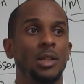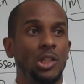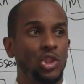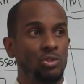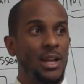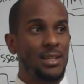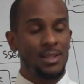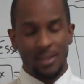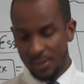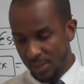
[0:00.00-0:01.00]
a
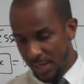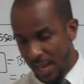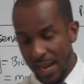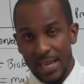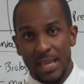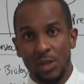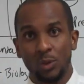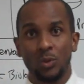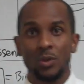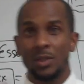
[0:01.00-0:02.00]
dress, high
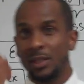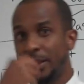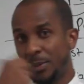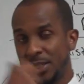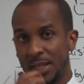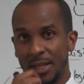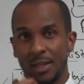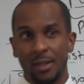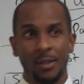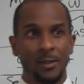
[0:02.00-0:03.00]
heels, lipstick,